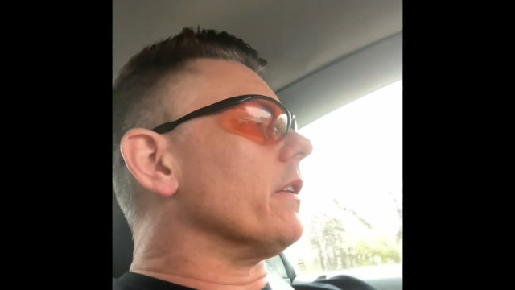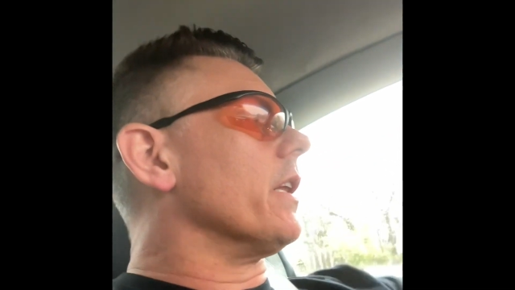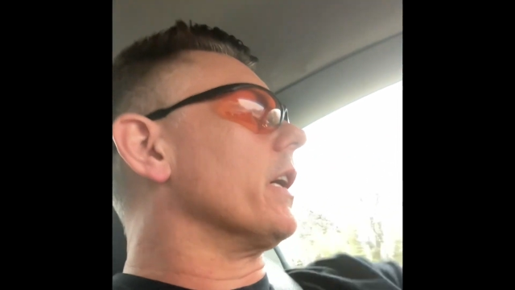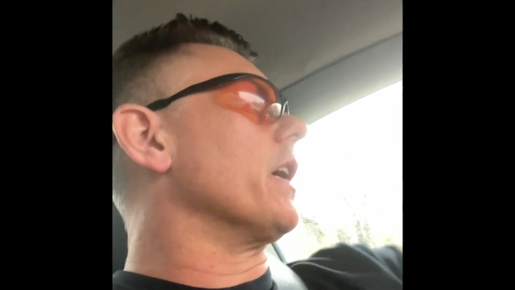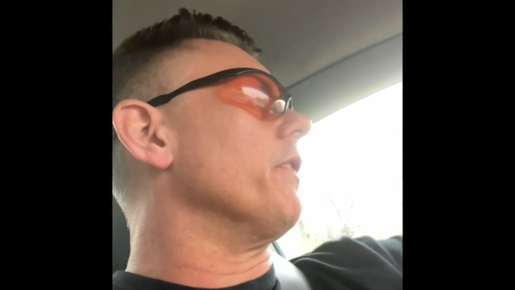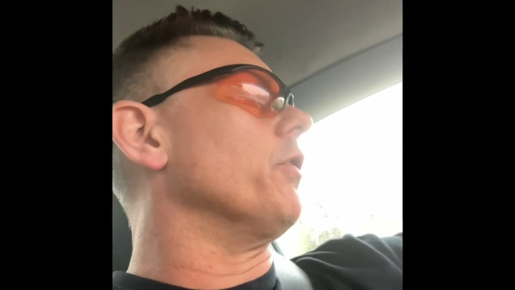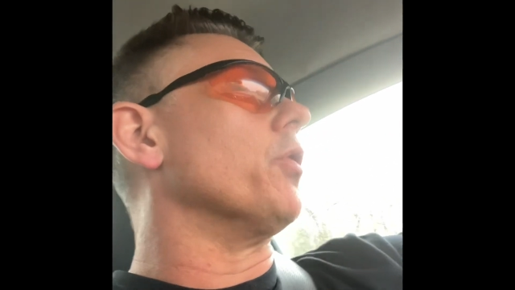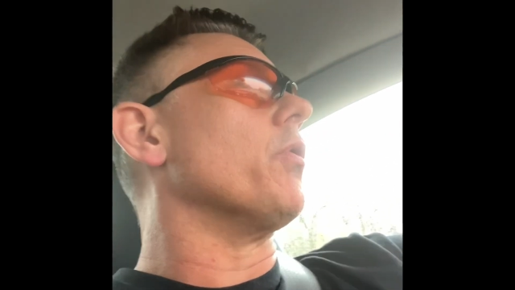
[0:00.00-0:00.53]
think
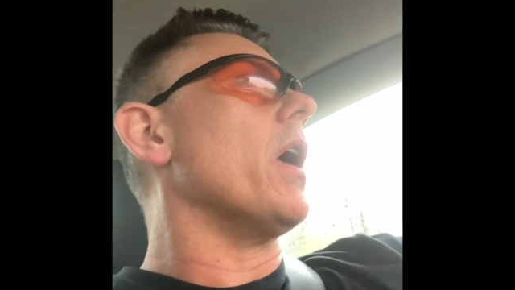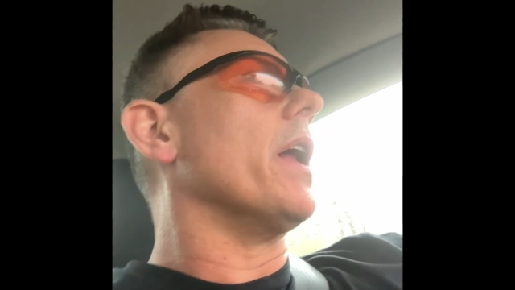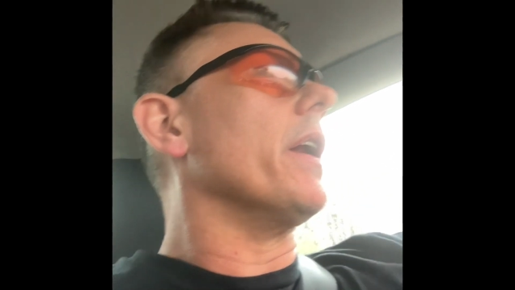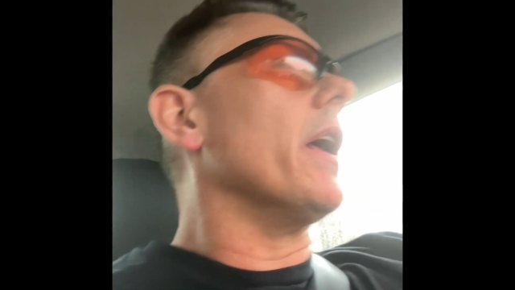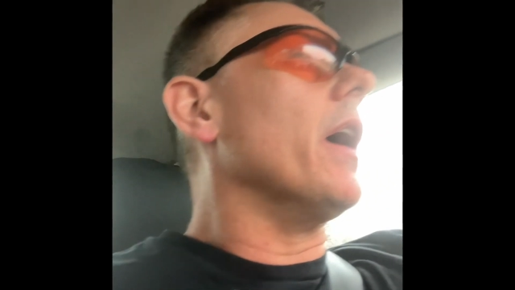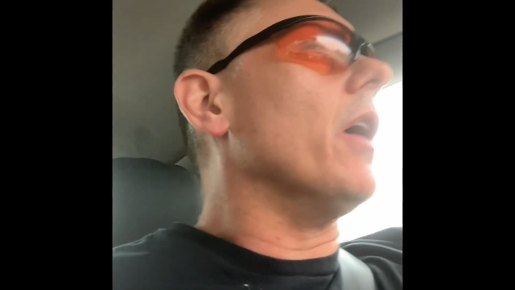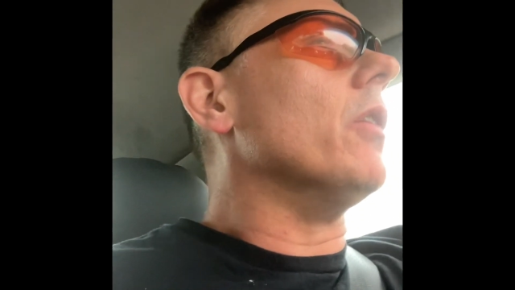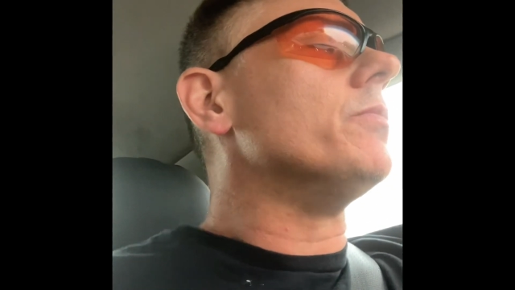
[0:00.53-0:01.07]
of it right
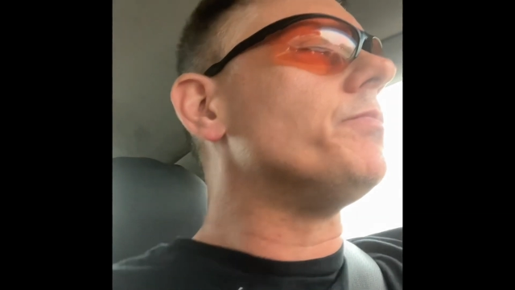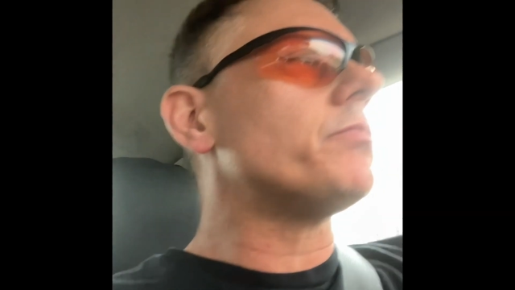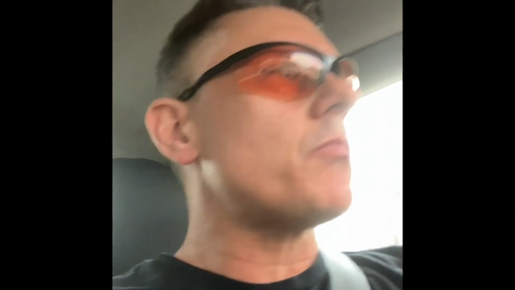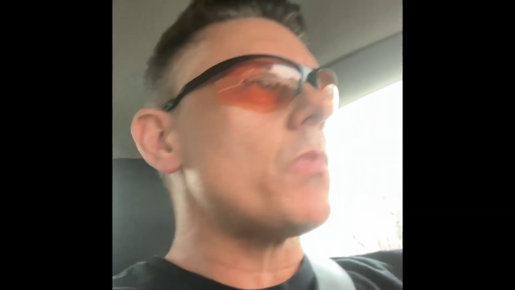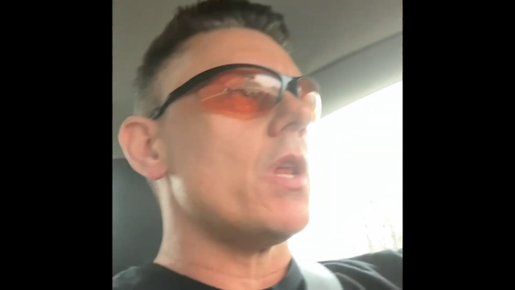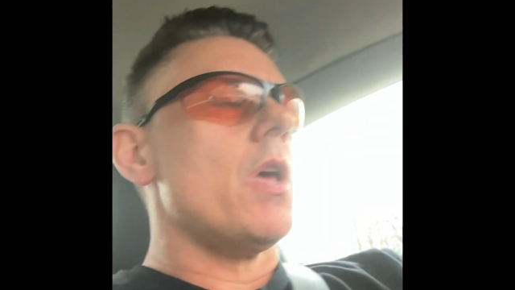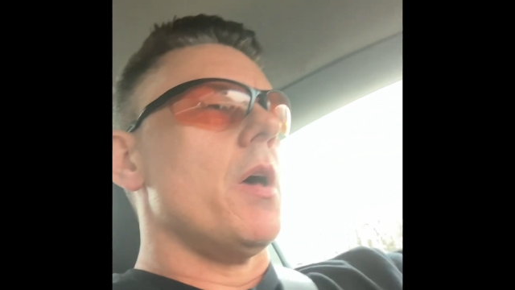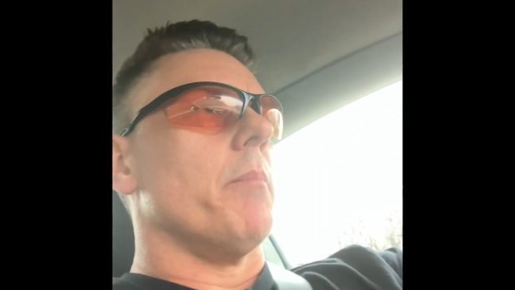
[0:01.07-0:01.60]
now.
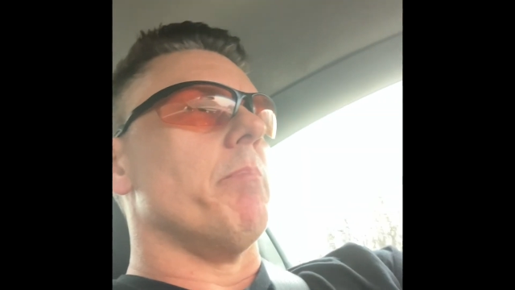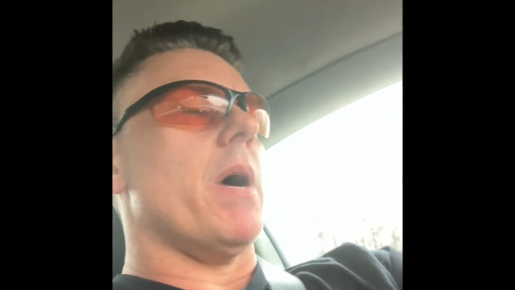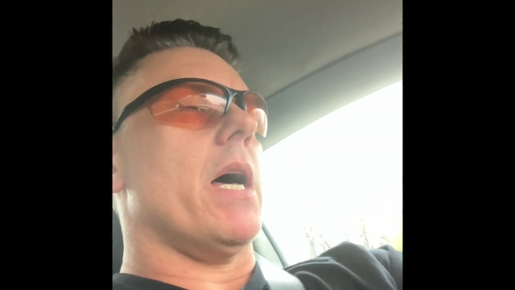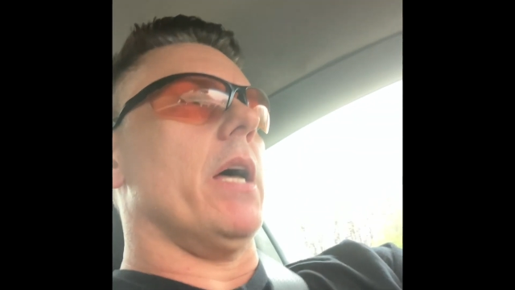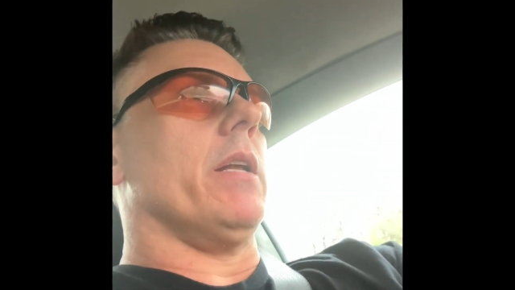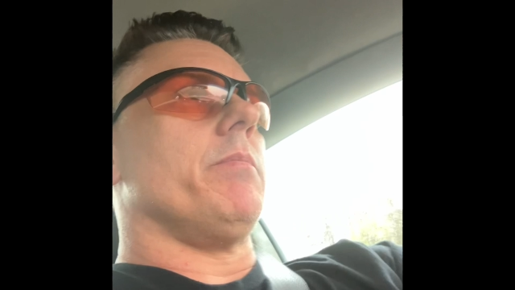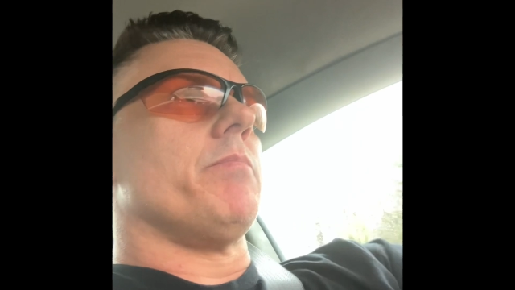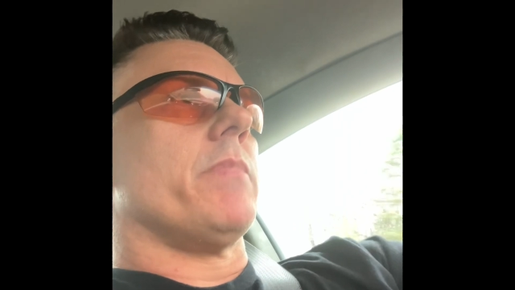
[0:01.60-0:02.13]

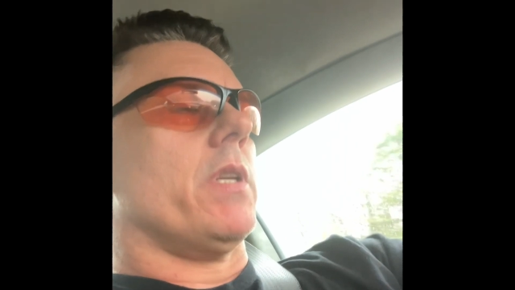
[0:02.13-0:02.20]
But